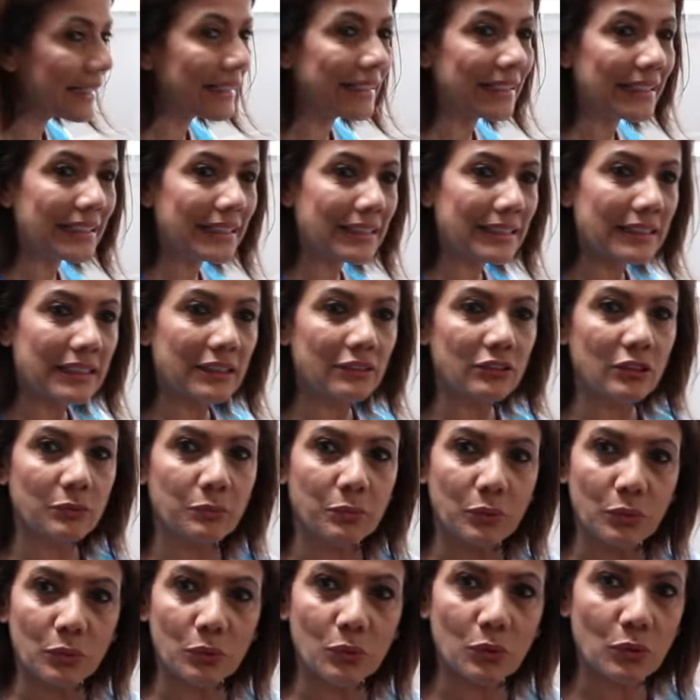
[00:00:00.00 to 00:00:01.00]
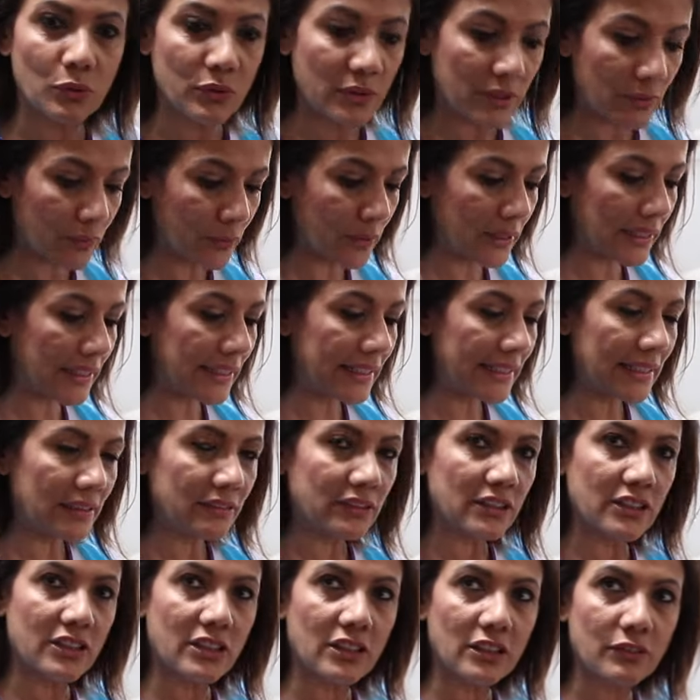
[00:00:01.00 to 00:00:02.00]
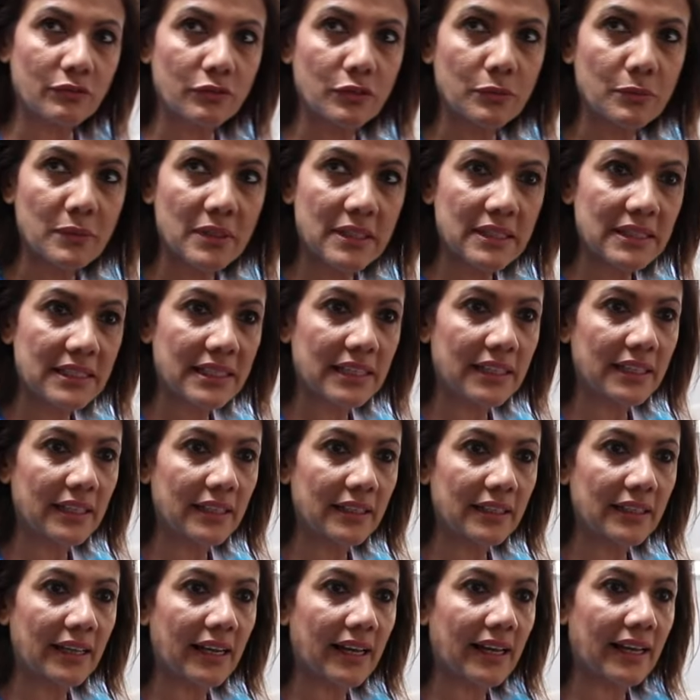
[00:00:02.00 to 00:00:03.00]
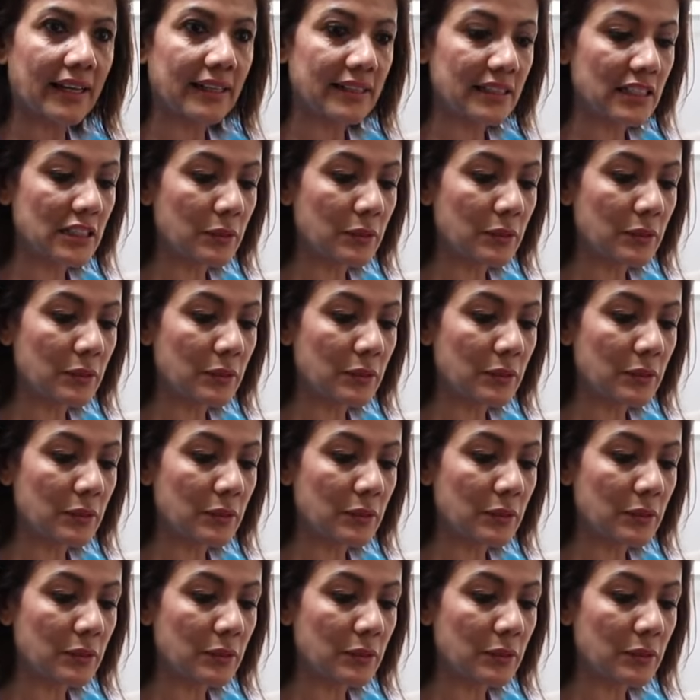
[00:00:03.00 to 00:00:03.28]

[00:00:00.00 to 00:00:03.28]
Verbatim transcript: clean out the pores, it will clean out the dirt from the skin and